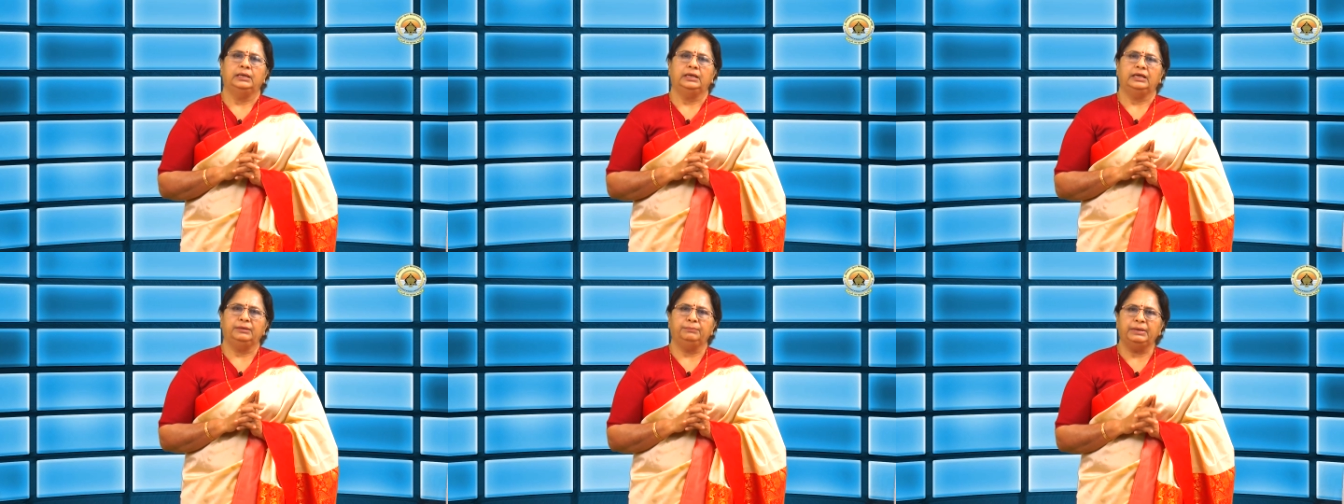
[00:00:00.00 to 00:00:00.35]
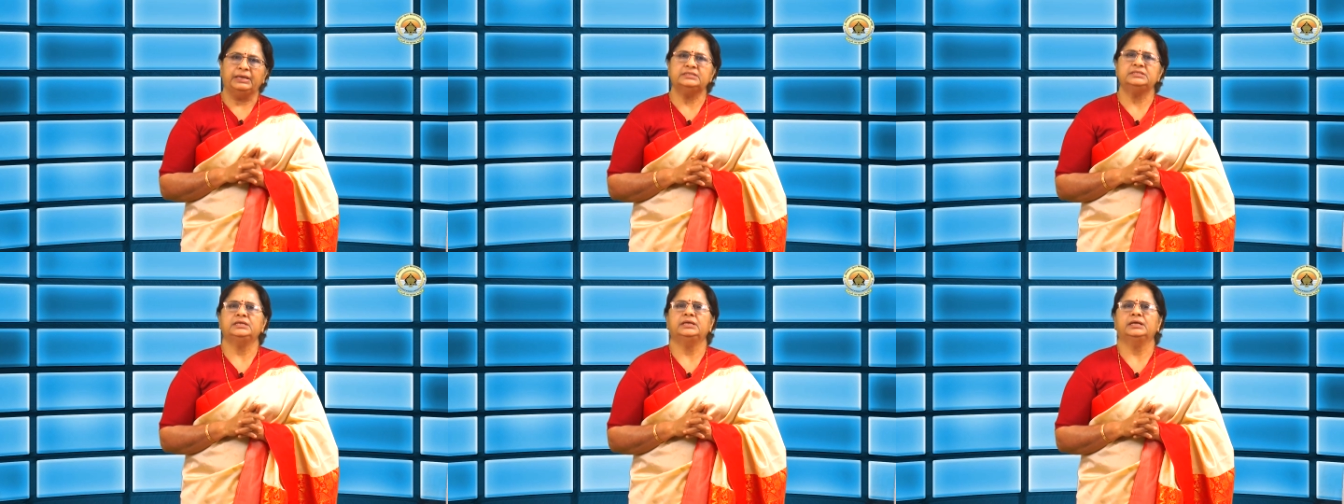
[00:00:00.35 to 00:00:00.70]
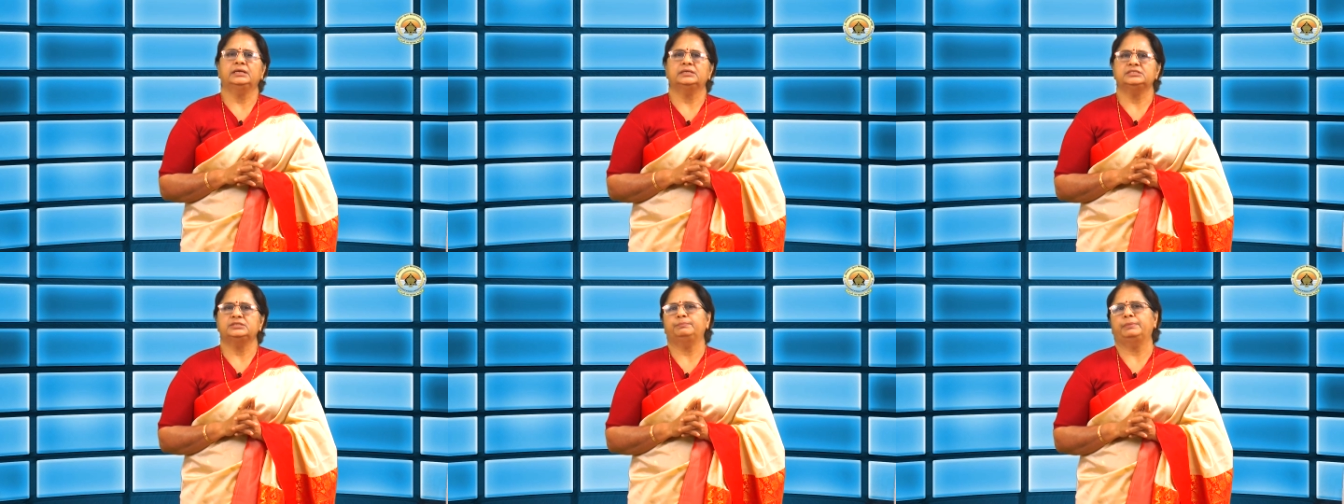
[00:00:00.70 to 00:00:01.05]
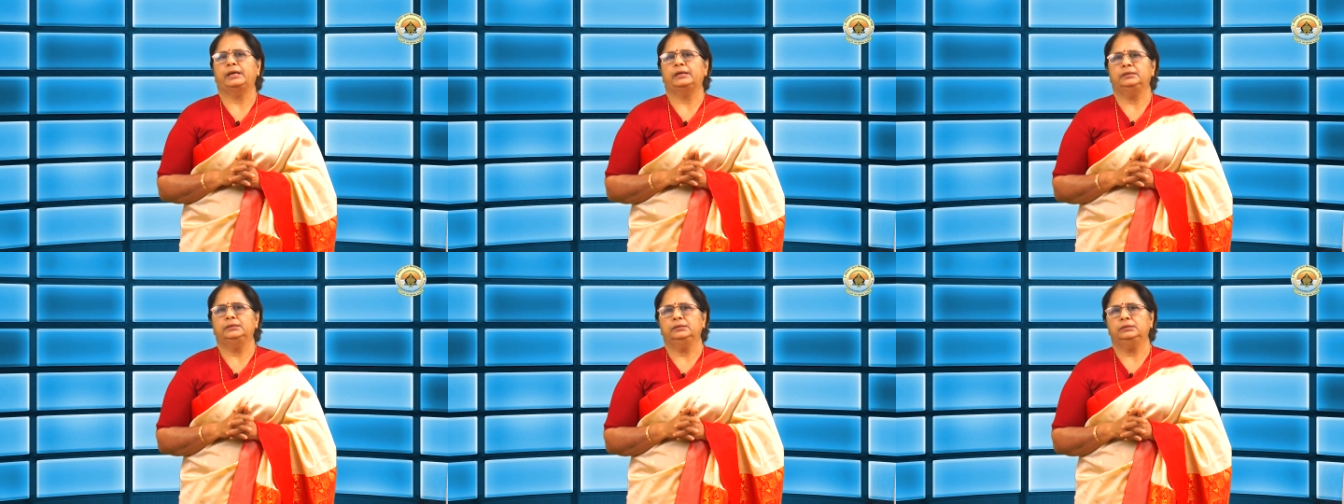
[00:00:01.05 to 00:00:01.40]
imaging a
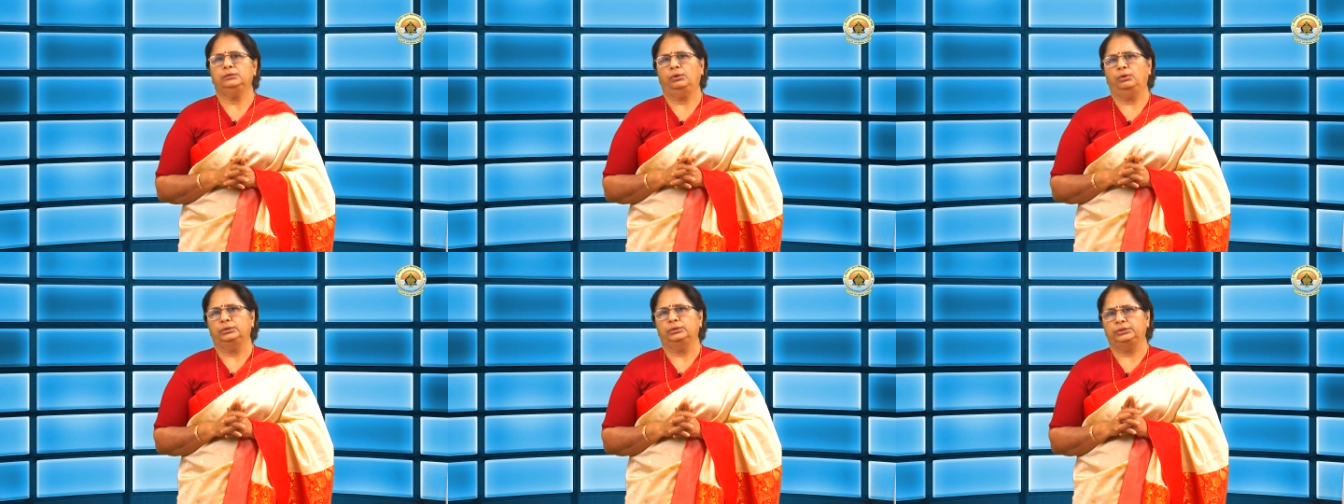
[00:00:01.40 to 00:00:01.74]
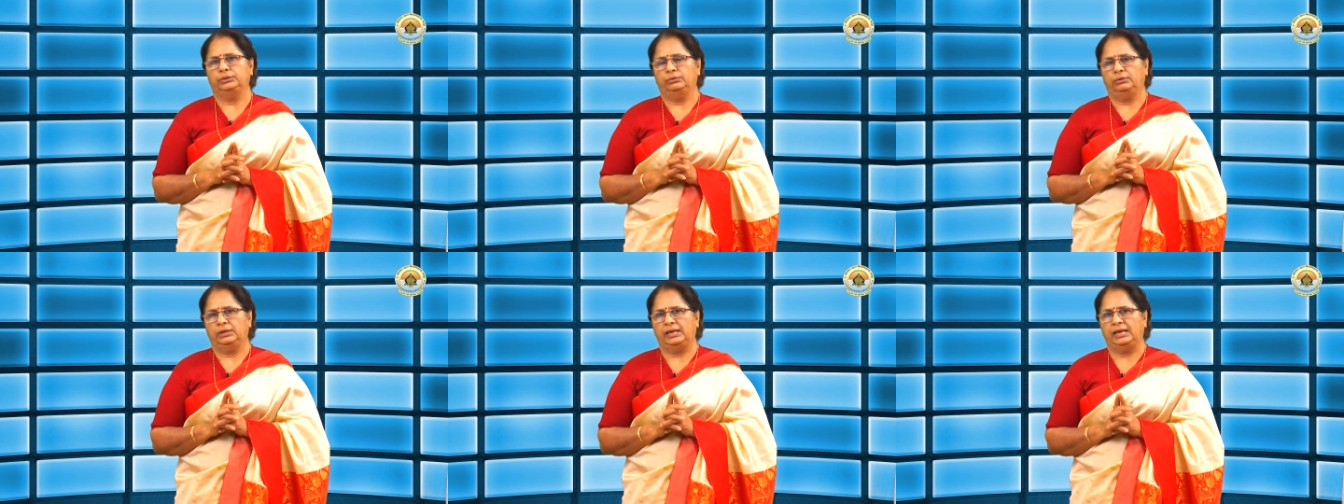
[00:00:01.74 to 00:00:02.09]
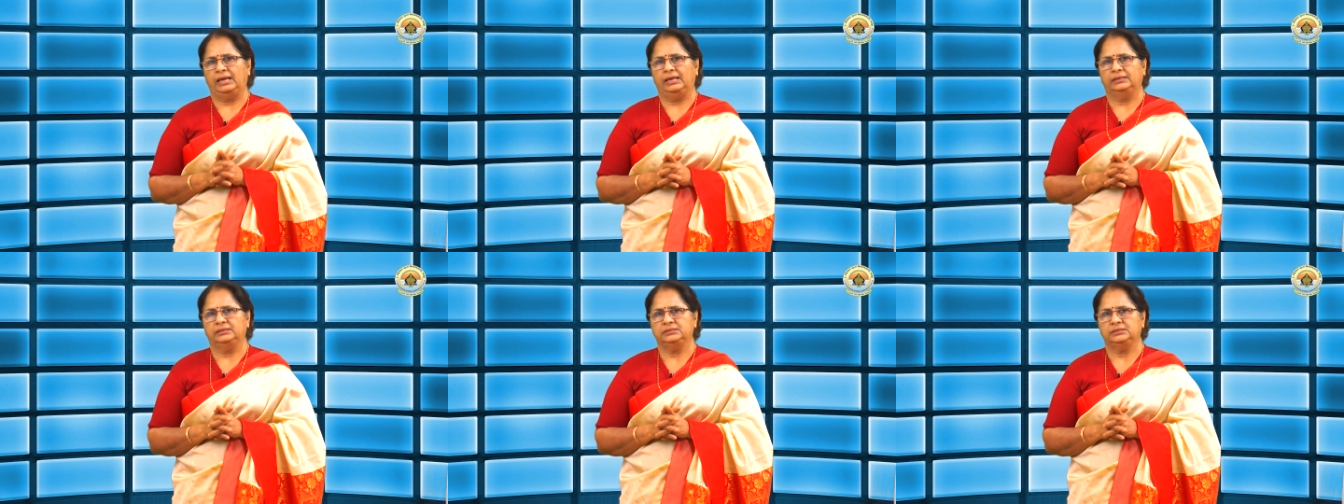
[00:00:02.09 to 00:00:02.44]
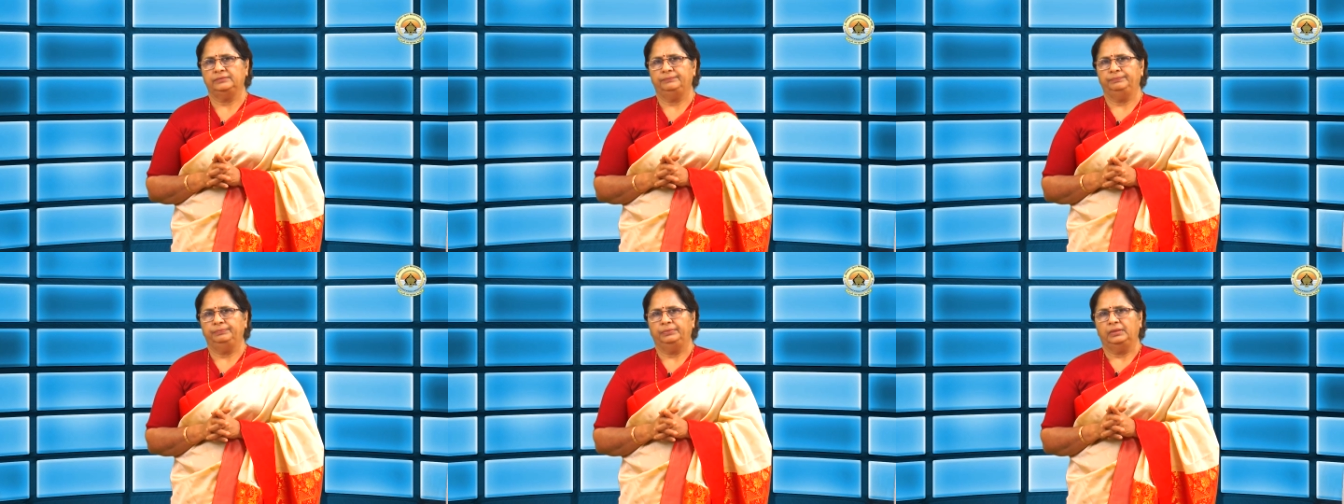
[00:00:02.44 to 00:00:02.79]
spider on your hand
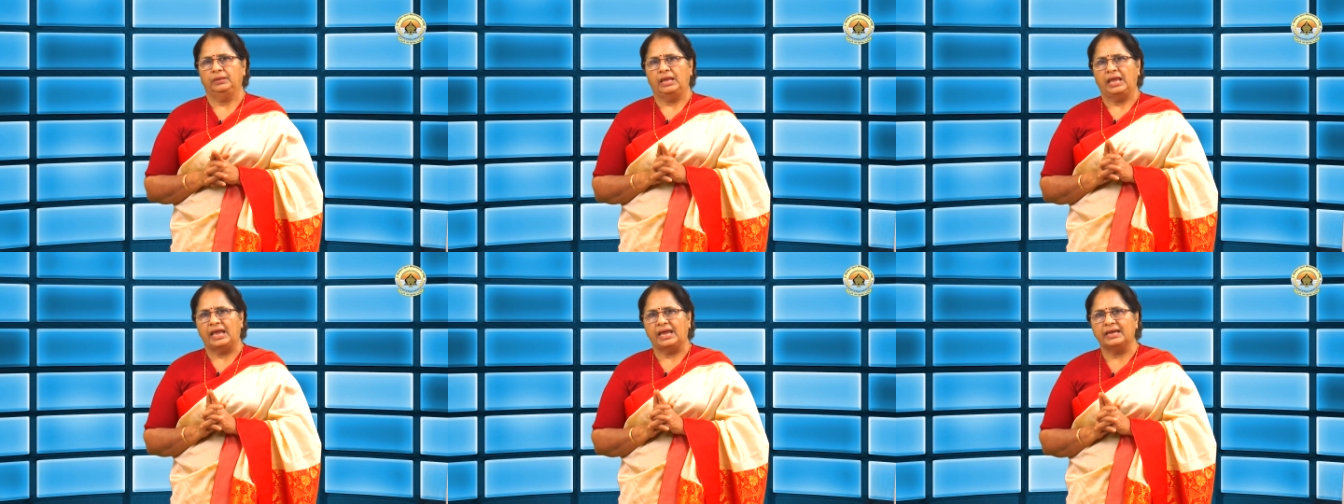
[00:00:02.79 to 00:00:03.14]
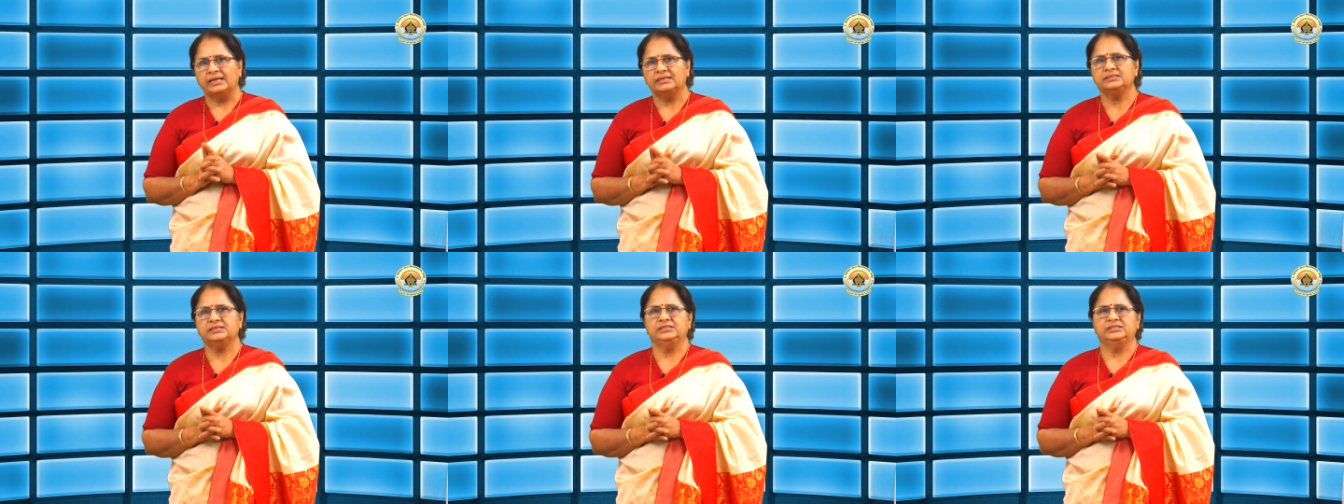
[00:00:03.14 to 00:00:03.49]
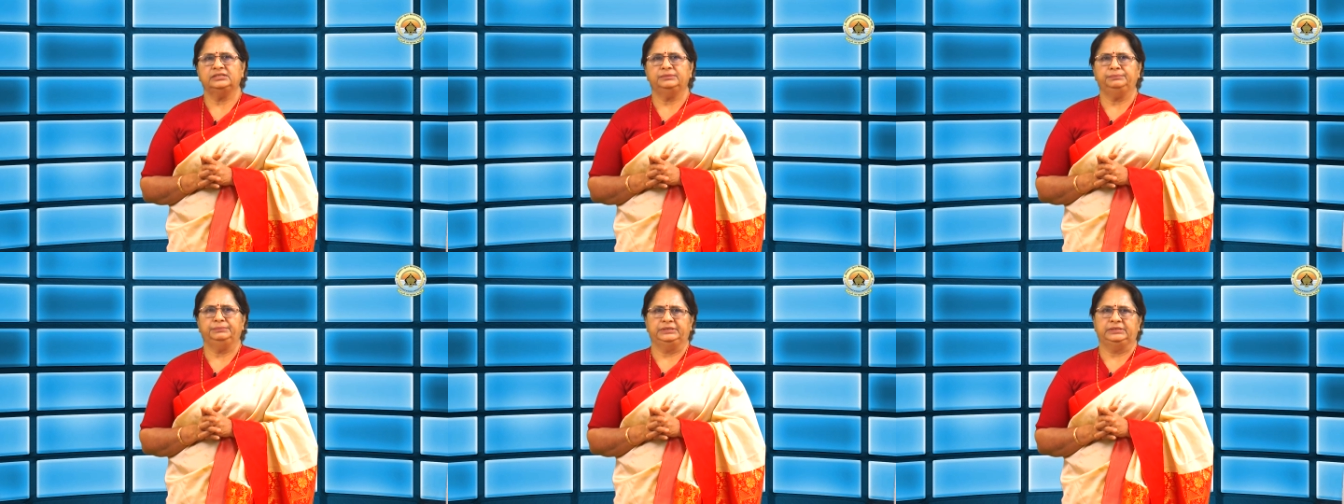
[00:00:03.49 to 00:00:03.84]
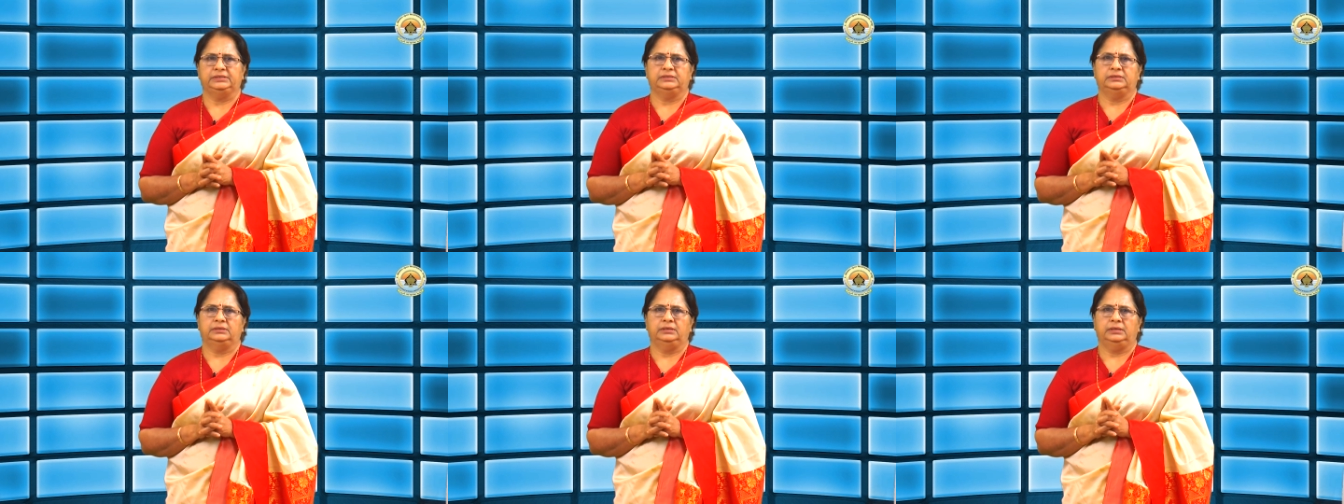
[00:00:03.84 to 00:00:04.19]
as
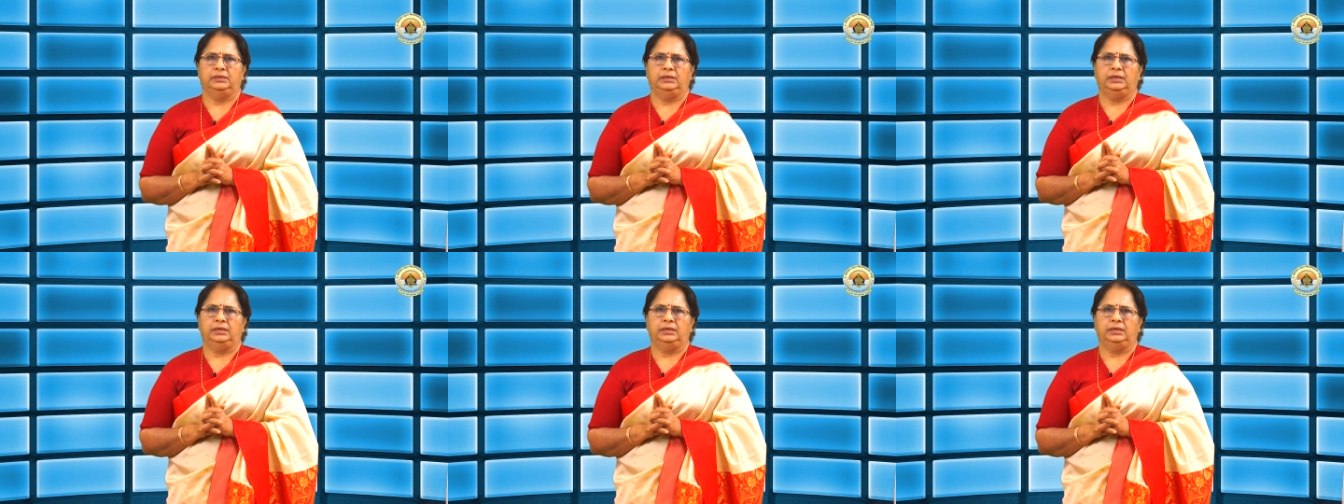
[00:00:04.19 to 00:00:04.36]
intermediate